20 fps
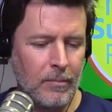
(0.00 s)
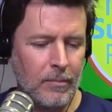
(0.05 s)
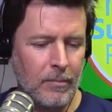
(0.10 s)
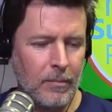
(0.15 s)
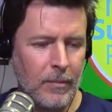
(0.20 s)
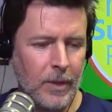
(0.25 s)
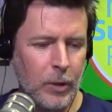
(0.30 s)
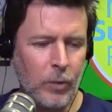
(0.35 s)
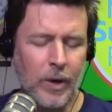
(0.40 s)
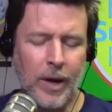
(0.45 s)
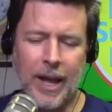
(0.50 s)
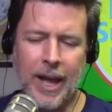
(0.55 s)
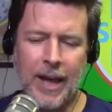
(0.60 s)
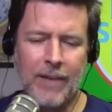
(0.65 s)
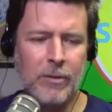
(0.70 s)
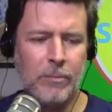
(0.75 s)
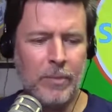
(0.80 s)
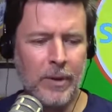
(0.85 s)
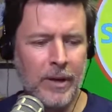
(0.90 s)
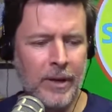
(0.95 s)
You know where I
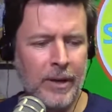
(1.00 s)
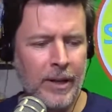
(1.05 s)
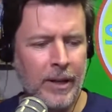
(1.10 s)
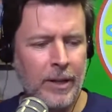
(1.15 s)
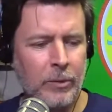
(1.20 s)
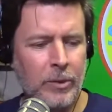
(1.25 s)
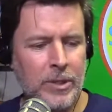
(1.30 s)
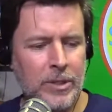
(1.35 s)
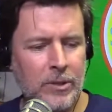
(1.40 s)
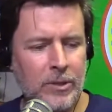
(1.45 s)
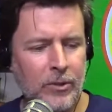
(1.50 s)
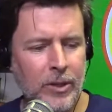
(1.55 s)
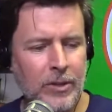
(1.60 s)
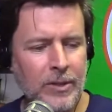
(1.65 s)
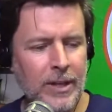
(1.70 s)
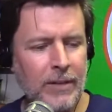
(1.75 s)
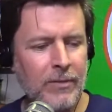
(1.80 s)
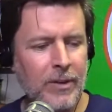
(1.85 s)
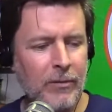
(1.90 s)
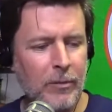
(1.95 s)
haven't been in Hollywood Studios?
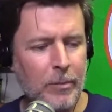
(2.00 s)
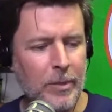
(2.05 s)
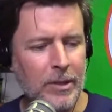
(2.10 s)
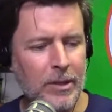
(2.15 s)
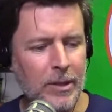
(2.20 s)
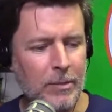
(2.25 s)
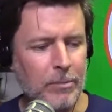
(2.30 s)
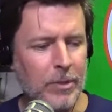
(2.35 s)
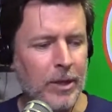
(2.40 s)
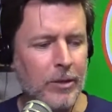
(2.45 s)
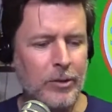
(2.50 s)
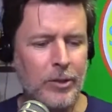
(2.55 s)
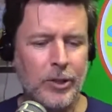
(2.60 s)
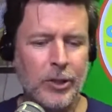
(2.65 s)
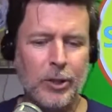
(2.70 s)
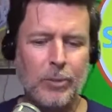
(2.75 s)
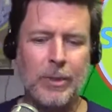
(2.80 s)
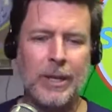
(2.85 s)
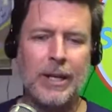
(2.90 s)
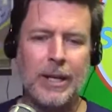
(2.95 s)
I've never been to the Brown
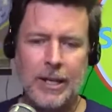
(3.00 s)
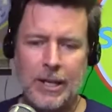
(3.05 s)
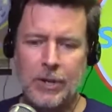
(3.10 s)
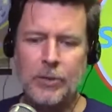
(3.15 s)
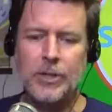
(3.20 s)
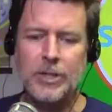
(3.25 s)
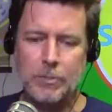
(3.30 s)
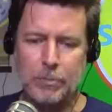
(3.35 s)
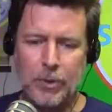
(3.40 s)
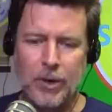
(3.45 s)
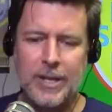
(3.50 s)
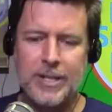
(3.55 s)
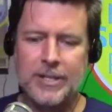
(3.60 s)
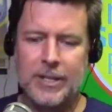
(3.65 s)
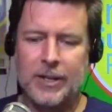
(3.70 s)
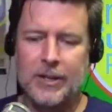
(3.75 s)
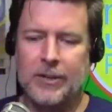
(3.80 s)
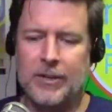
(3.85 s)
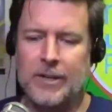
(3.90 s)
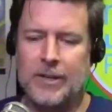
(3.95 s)
Derby. It's
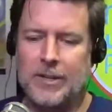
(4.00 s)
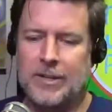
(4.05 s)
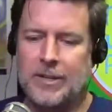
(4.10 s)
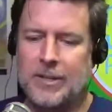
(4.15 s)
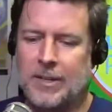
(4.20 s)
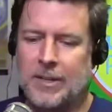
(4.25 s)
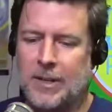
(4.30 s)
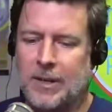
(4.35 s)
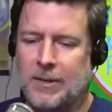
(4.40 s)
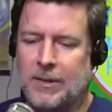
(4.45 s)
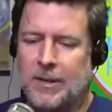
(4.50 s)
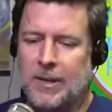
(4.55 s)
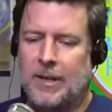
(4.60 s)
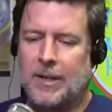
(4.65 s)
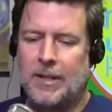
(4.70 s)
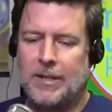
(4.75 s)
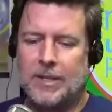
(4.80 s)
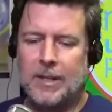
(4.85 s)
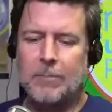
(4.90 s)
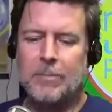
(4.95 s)
pricier. It's
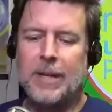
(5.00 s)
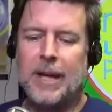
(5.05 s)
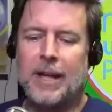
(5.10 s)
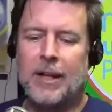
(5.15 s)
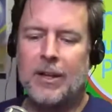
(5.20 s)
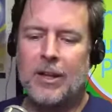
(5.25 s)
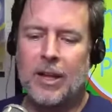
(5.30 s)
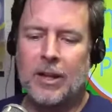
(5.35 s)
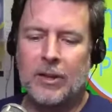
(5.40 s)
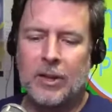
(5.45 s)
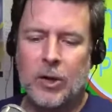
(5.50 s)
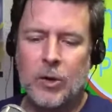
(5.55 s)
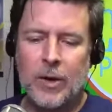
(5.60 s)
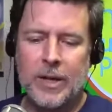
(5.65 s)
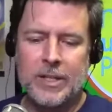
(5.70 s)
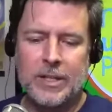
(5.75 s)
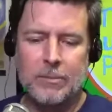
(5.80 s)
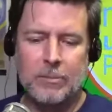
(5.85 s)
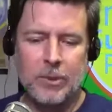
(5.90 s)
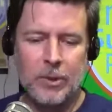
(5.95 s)
someday I'll go, I
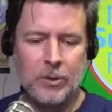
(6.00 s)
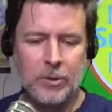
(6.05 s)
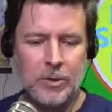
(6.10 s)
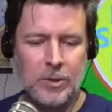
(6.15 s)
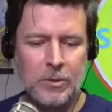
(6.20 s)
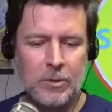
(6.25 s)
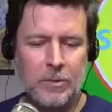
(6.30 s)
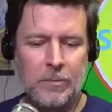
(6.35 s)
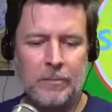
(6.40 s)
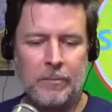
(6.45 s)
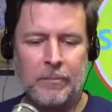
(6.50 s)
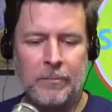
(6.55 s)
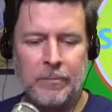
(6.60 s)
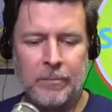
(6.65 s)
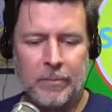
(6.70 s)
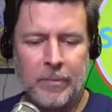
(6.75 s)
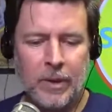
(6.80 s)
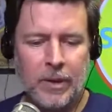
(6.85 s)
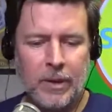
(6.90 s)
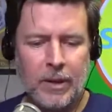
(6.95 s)
suppose.
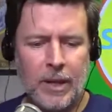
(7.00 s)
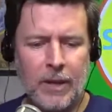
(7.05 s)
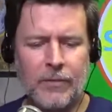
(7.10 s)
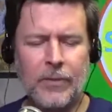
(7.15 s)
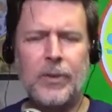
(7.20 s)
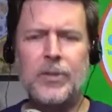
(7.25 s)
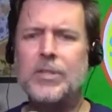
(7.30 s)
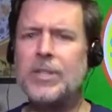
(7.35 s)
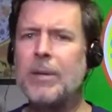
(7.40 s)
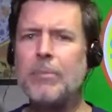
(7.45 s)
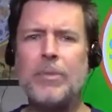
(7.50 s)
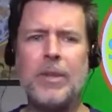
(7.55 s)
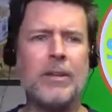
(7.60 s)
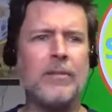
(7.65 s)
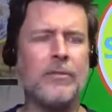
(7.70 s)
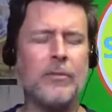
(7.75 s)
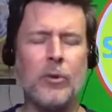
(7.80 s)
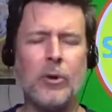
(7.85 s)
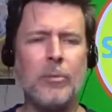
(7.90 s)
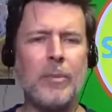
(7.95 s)
If there's something
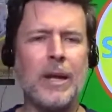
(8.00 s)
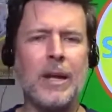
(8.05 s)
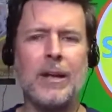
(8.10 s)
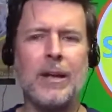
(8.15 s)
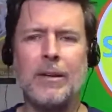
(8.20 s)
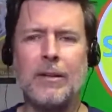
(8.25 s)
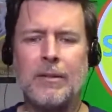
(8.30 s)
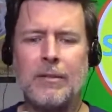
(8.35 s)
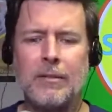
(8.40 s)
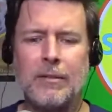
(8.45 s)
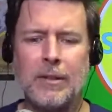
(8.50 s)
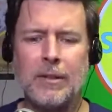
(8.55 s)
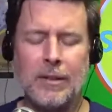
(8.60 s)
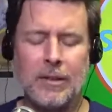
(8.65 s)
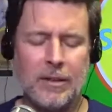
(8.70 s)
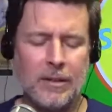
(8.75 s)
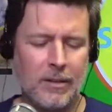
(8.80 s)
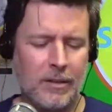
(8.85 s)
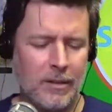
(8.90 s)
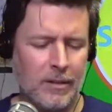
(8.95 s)
for me
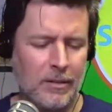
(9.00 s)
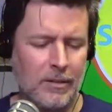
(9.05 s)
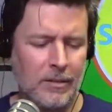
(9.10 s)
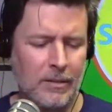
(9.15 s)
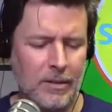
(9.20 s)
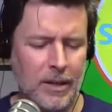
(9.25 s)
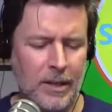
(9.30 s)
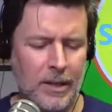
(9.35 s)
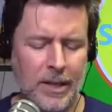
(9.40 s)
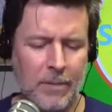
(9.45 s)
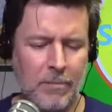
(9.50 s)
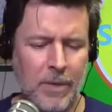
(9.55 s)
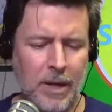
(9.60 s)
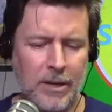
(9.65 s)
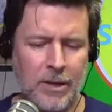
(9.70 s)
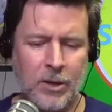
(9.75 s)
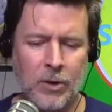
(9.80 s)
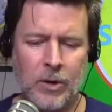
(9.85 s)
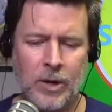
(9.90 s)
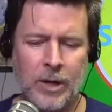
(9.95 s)
on that
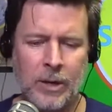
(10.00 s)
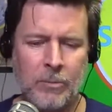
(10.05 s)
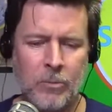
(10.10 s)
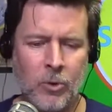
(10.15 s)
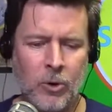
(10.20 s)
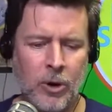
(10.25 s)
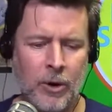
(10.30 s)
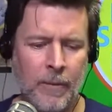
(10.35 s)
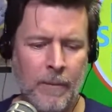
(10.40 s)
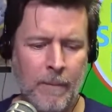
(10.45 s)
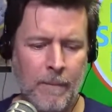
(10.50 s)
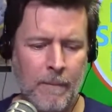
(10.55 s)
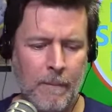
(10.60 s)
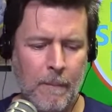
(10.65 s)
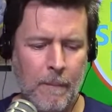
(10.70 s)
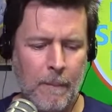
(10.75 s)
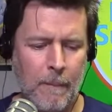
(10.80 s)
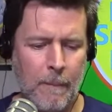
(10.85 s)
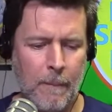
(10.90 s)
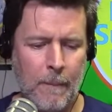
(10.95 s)
menu anymore.
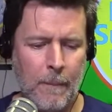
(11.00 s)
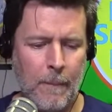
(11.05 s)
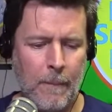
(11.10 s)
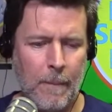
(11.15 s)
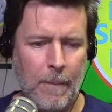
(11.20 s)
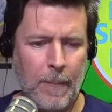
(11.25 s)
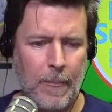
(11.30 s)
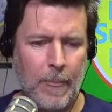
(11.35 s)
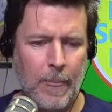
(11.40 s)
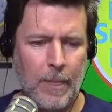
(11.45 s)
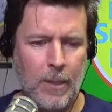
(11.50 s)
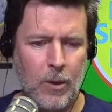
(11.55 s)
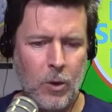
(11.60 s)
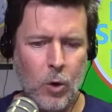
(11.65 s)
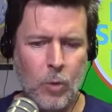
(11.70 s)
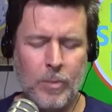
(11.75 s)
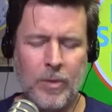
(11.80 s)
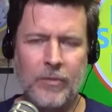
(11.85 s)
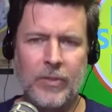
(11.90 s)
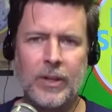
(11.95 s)
Home
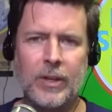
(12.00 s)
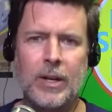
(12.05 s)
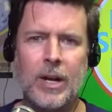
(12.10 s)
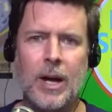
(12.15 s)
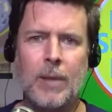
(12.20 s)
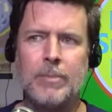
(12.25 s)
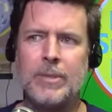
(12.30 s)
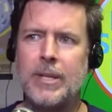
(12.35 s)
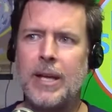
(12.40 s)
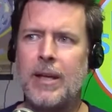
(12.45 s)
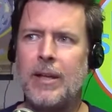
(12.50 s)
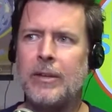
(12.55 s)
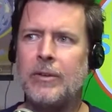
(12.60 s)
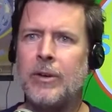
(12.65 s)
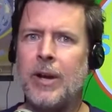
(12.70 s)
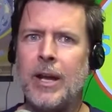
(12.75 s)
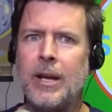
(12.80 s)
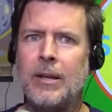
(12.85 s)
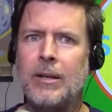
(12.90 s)
of the Cobb salad, right?